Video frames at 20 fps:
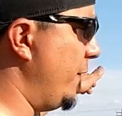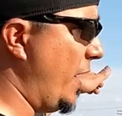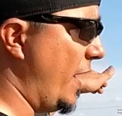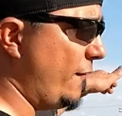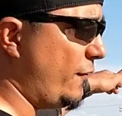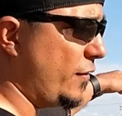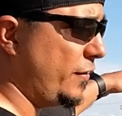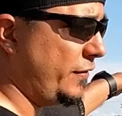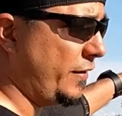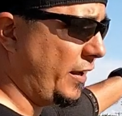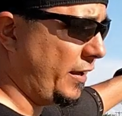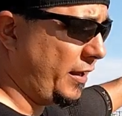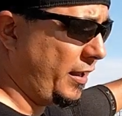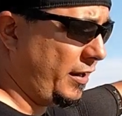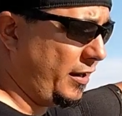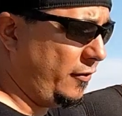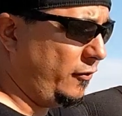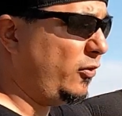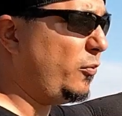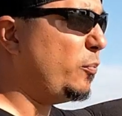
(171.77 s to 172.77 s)
flat for a second.
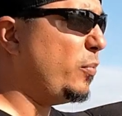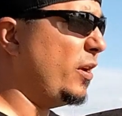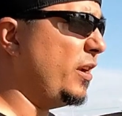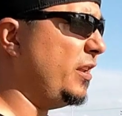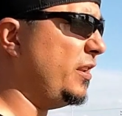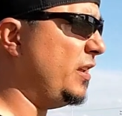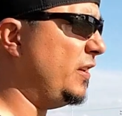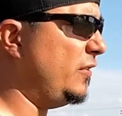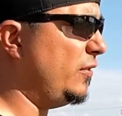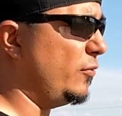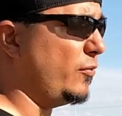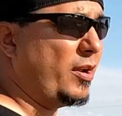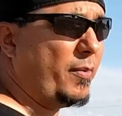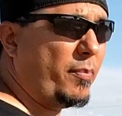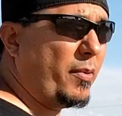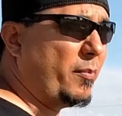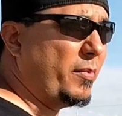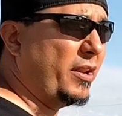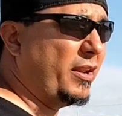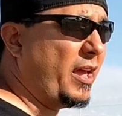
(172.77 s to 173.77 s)
It was a pretty decent rip.
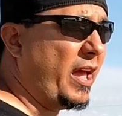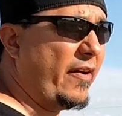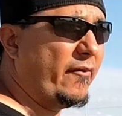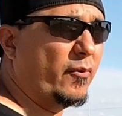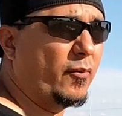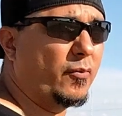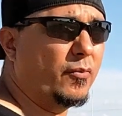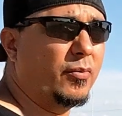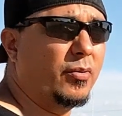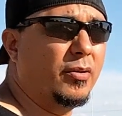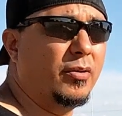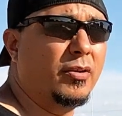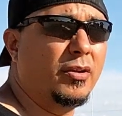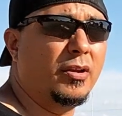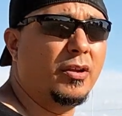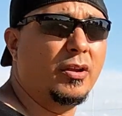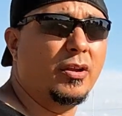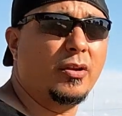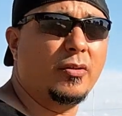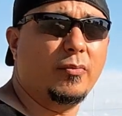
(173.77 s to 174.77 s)
I mean,
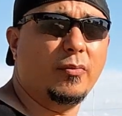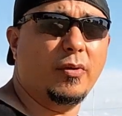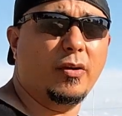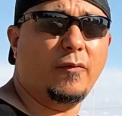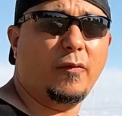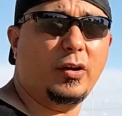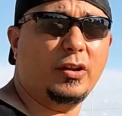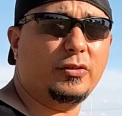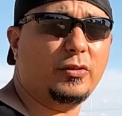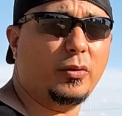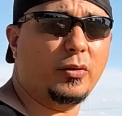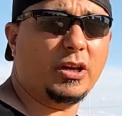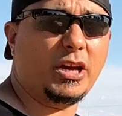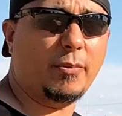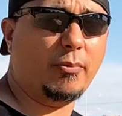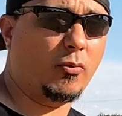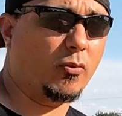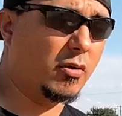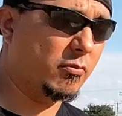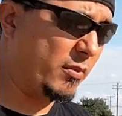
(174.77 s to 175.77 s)
I've only thrown a
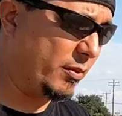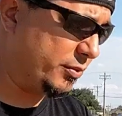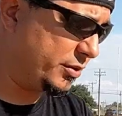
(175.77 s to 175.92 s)
couple warm-up